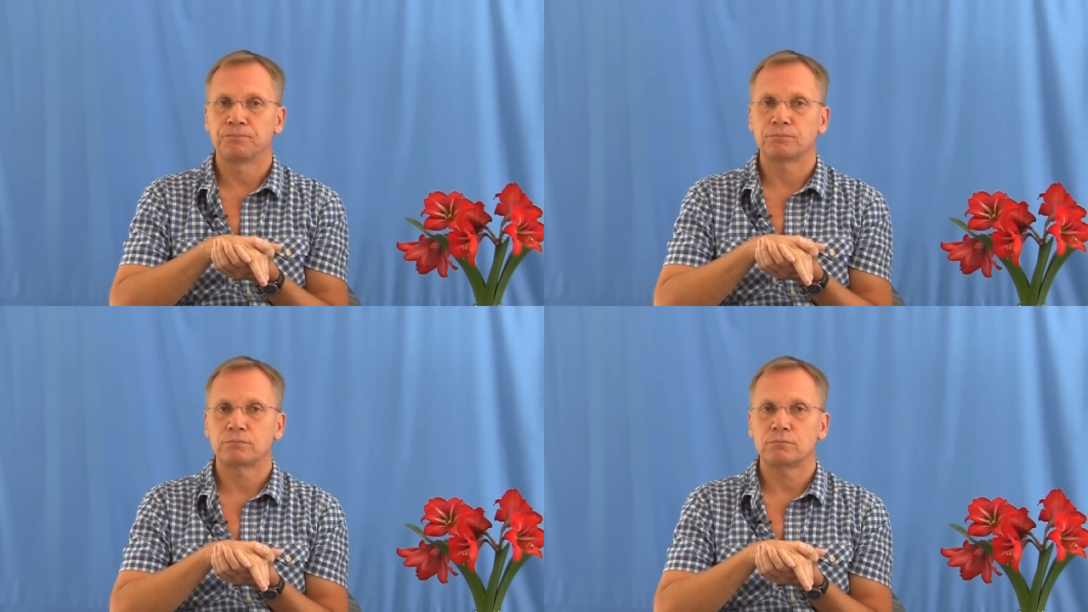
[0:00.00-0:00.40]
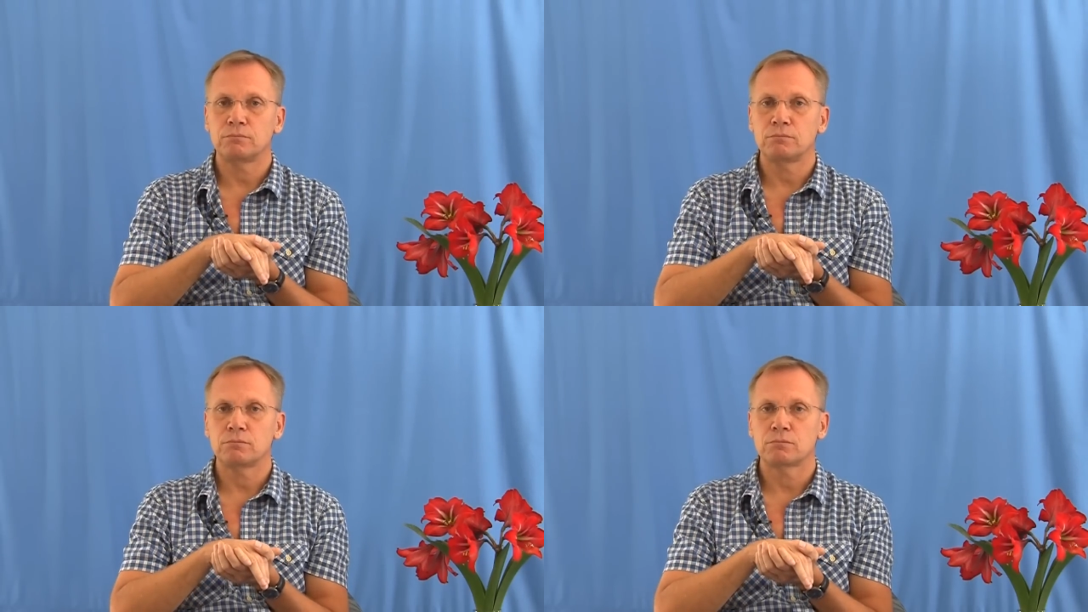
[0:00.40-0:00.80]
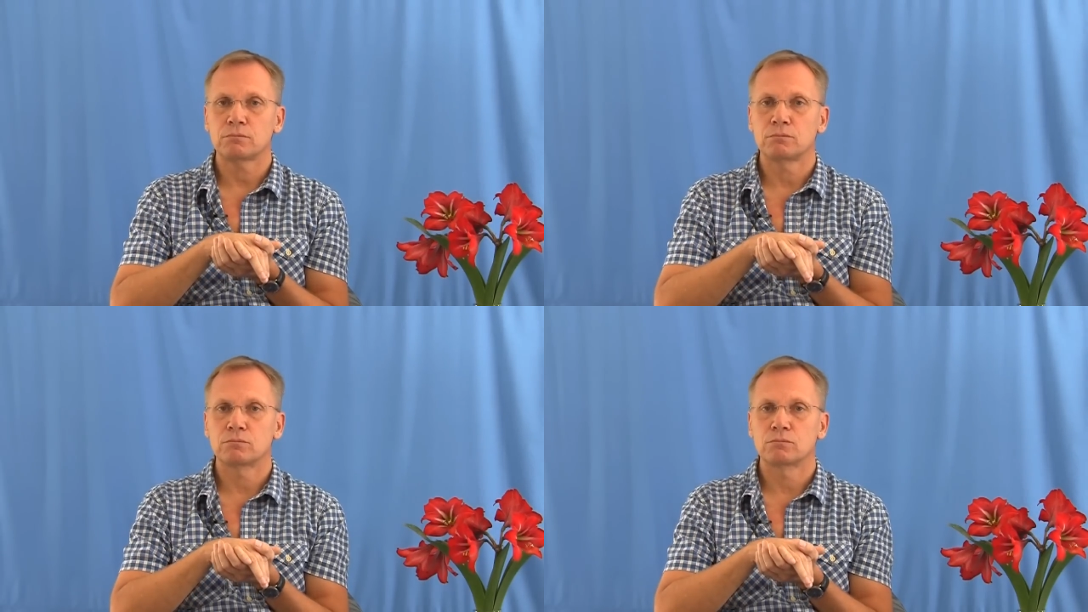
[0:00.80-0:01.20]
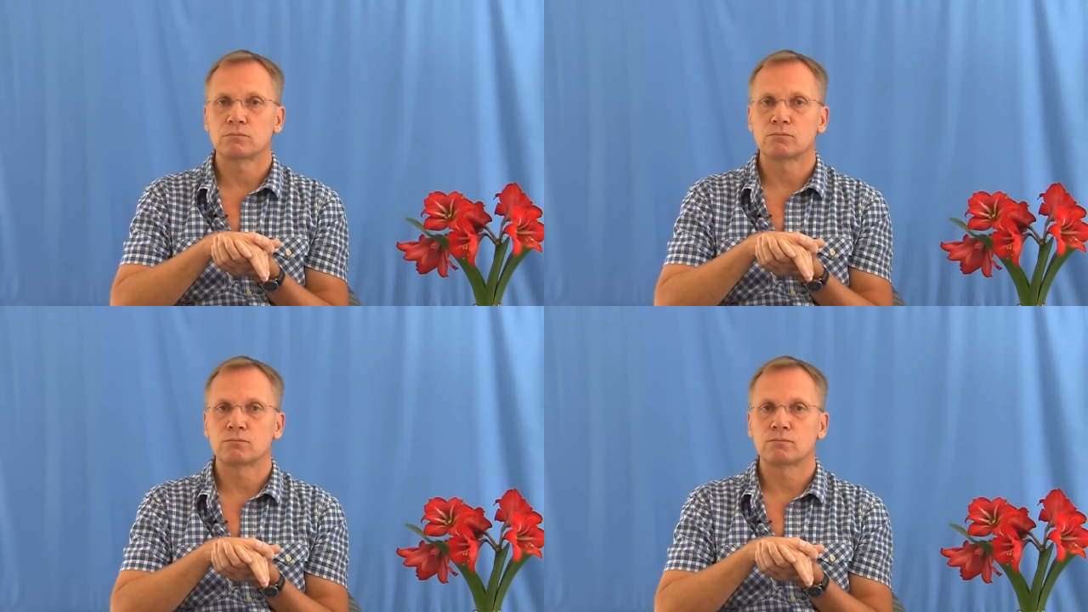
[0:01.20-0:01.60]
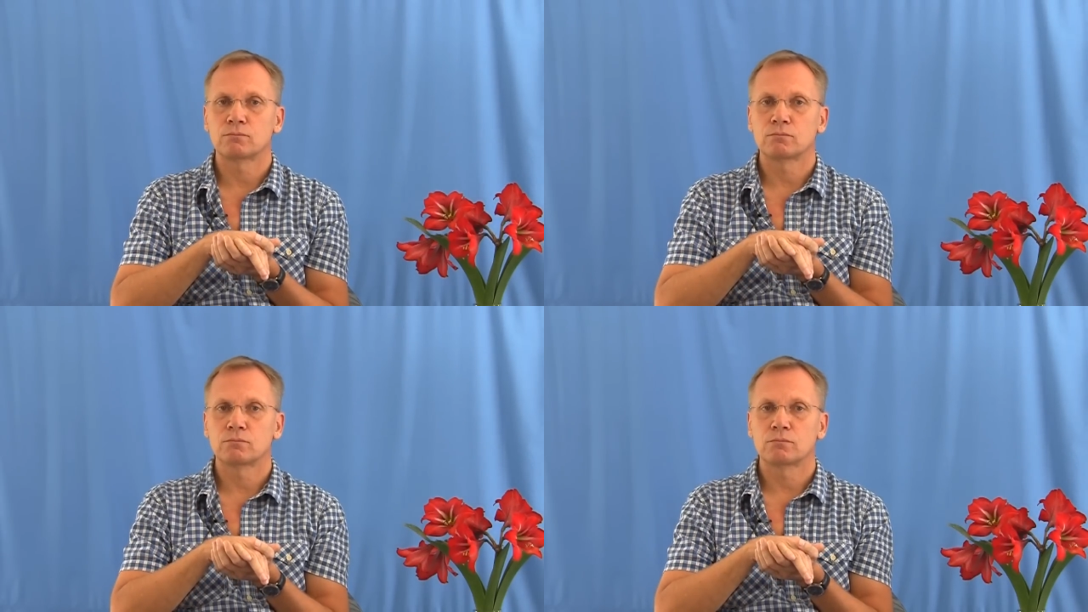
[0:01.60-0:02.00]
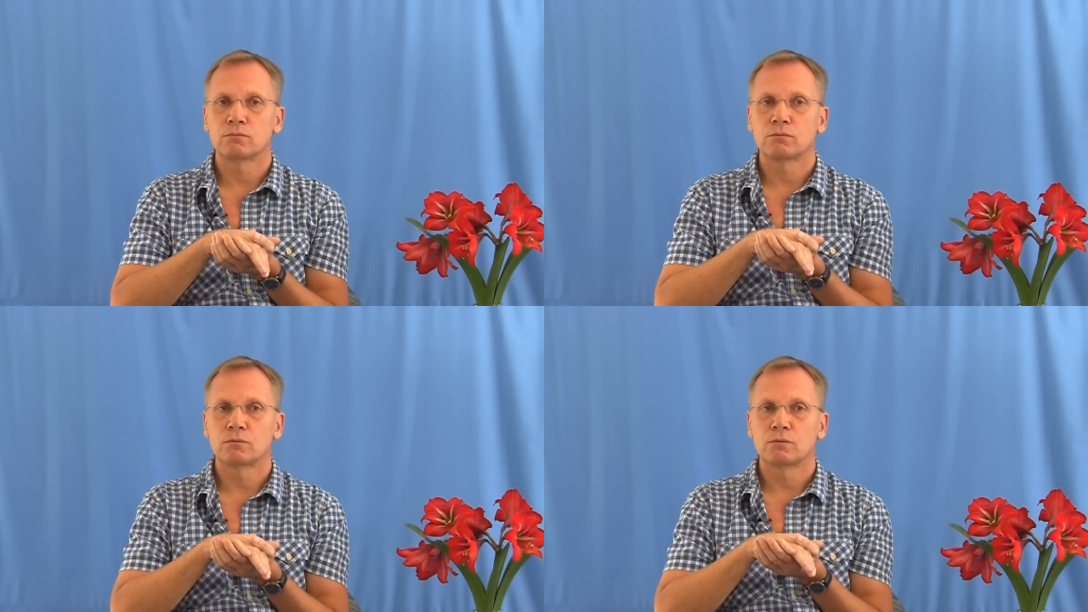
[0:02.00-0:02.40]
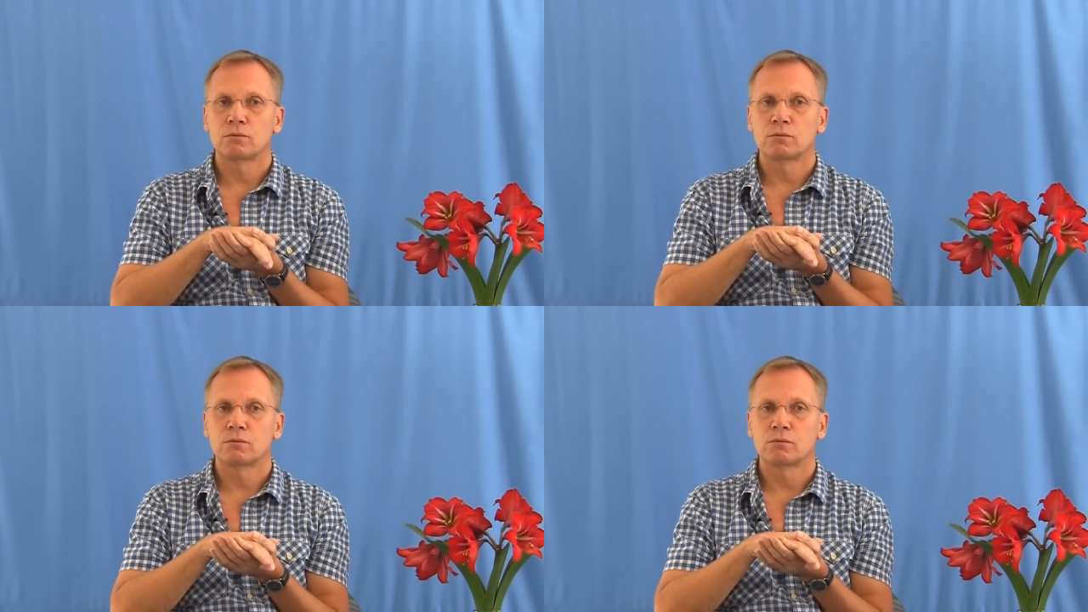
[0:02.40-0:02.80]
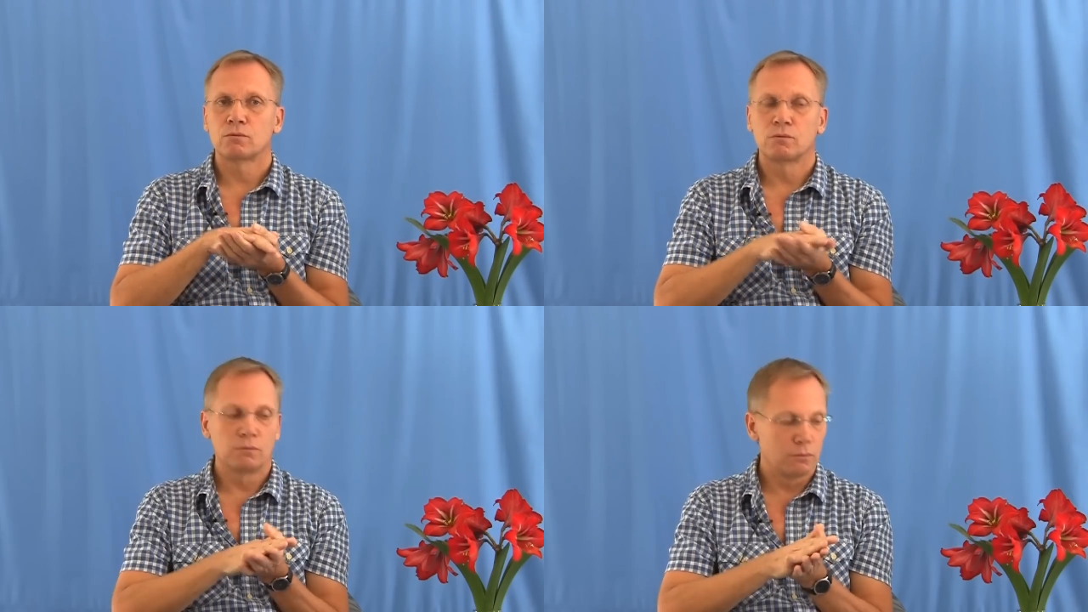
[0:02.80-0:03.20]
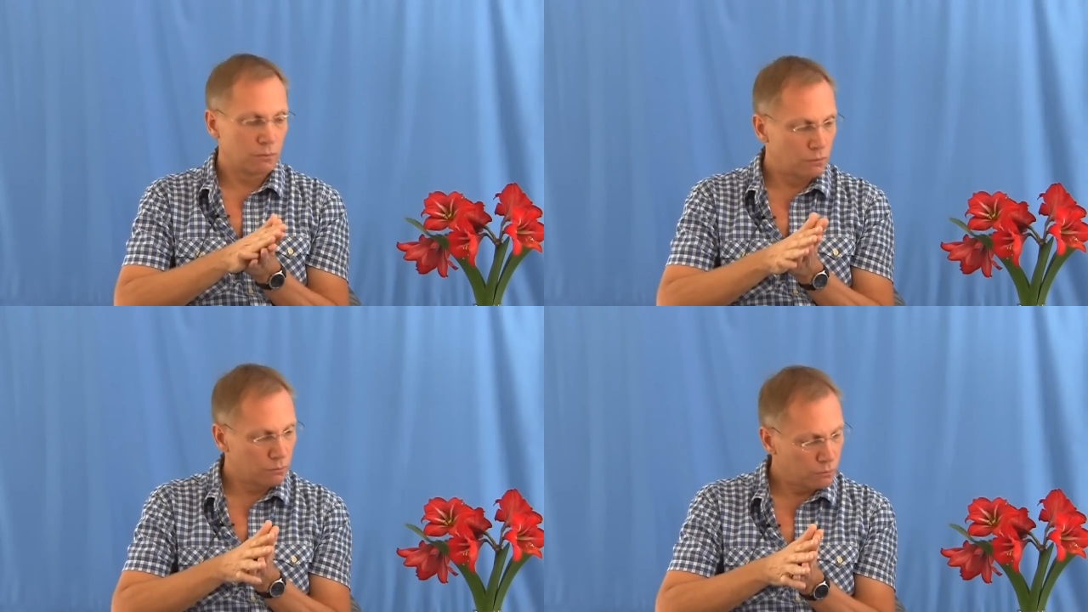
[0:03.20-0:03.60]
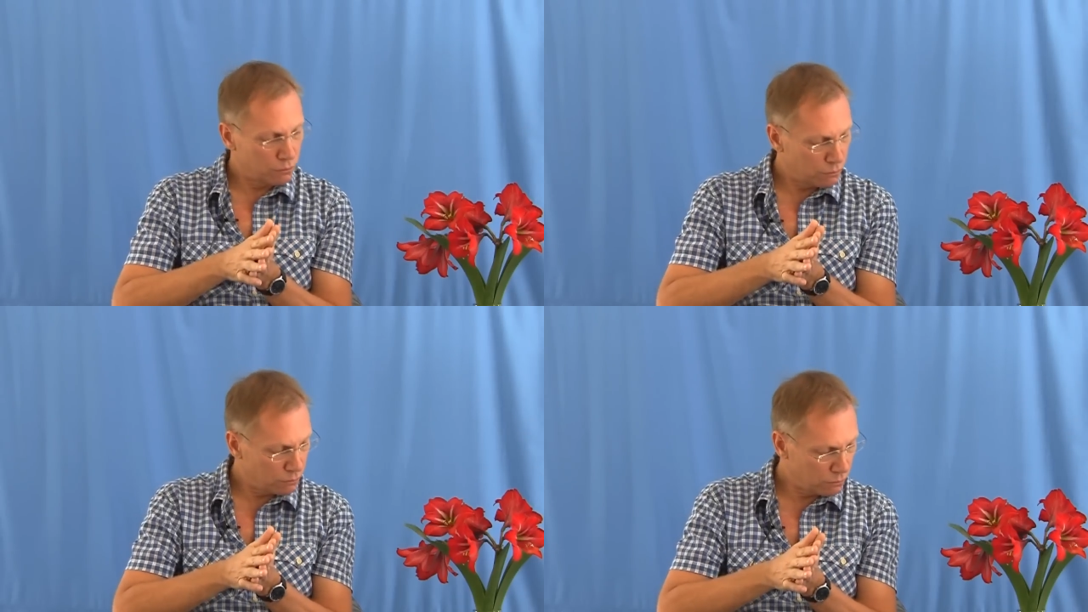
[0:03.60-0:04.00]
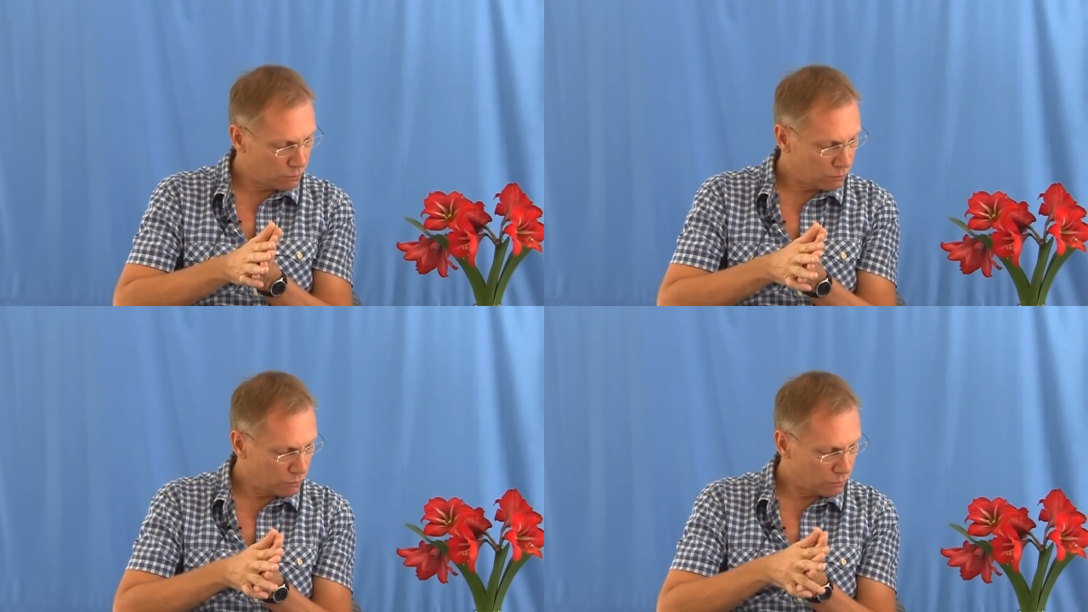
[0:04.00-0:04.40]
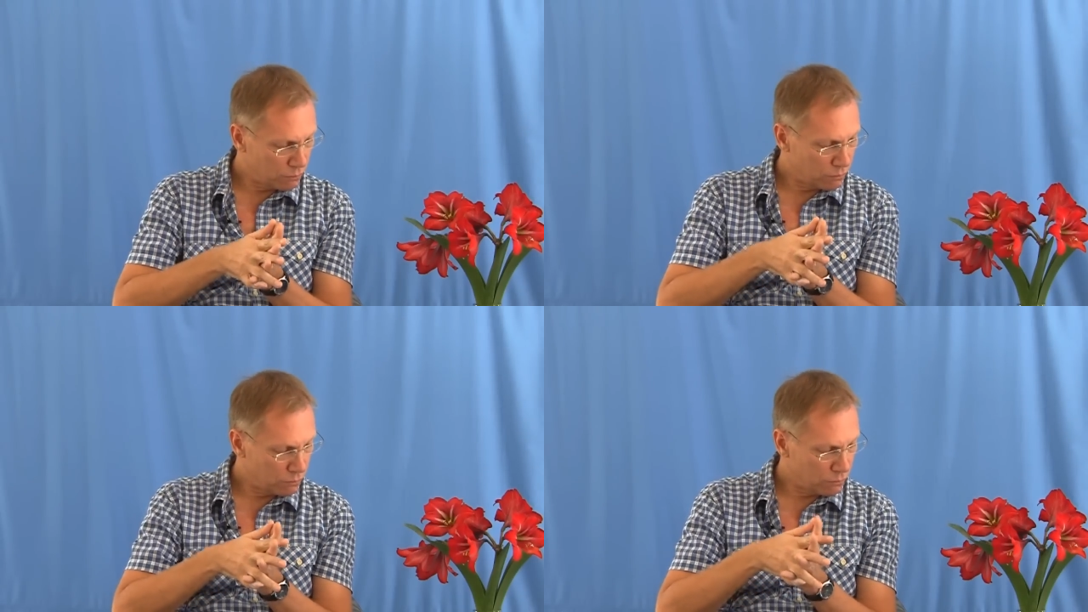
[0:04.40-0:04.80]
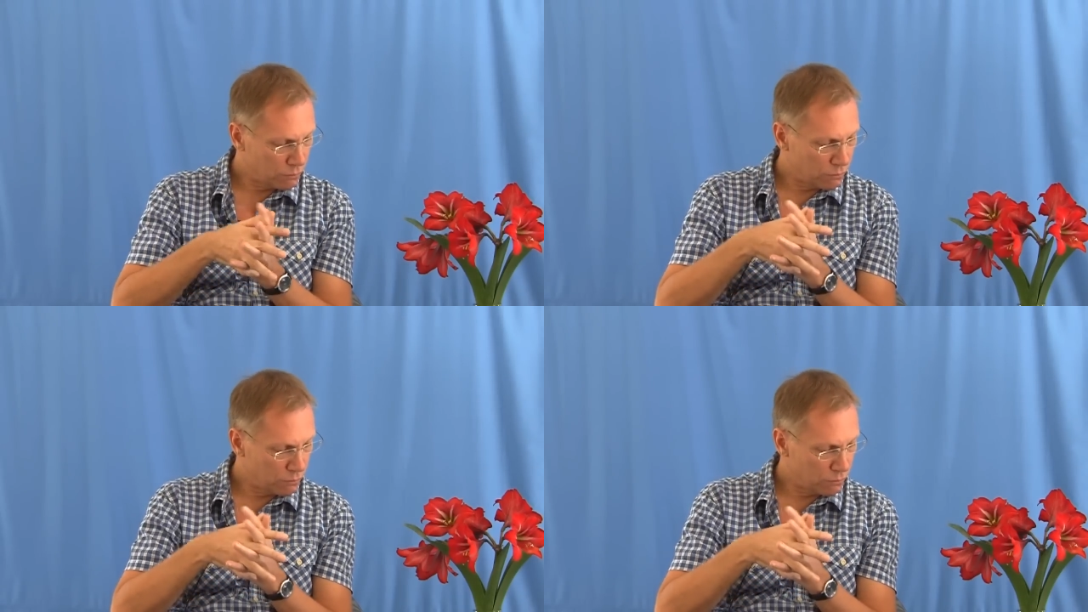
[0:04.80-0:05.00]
[no speech]